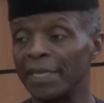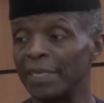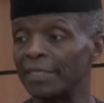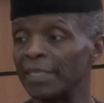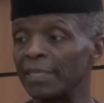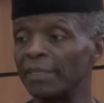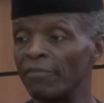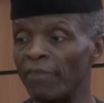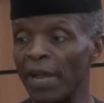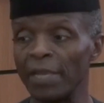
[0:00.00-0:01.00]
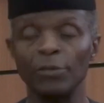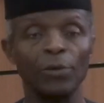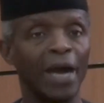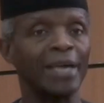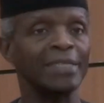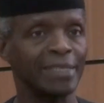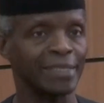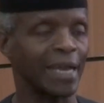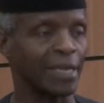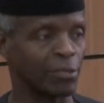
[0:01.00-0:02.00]
is in the value-added
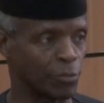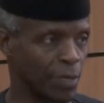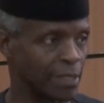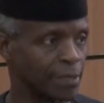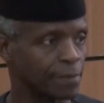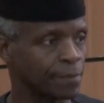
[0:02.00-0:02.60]
tax rate.